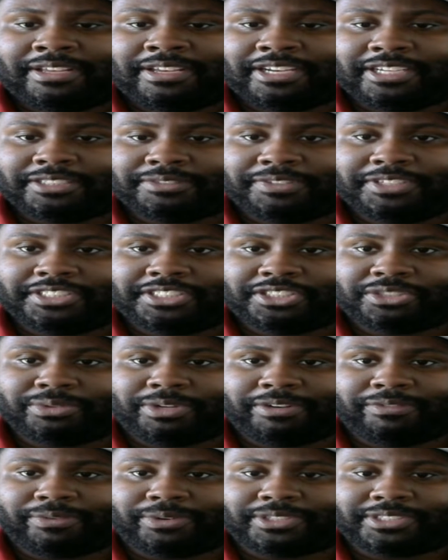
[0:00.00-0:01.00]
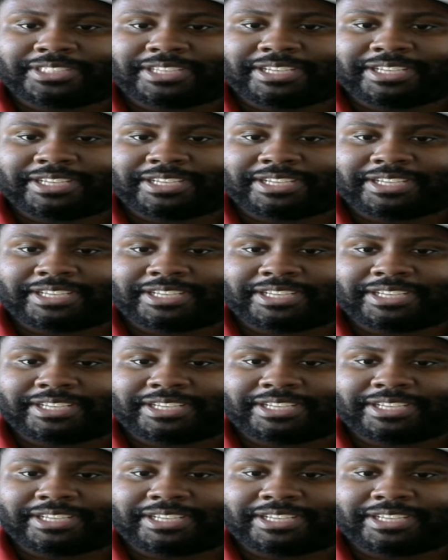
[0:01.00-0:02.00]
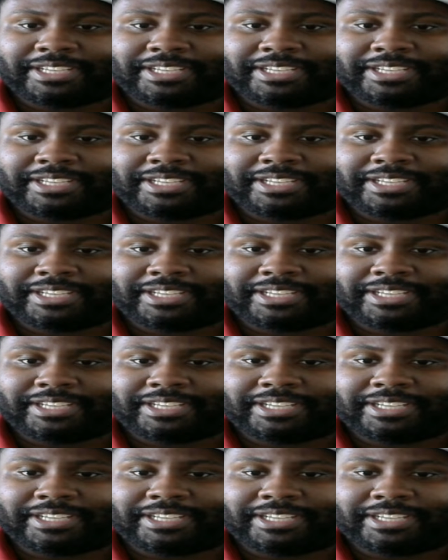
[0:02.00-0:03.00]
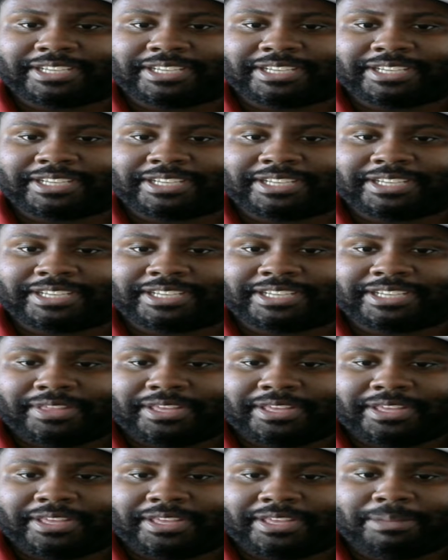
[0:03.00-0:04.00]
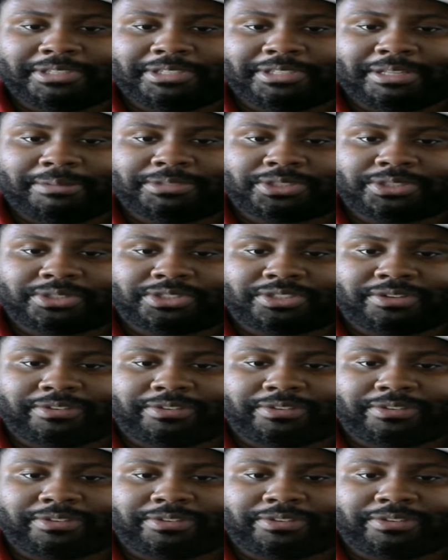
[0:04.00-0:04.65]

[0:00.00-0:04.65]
Because VG247 has something as well with the thing. So let me switch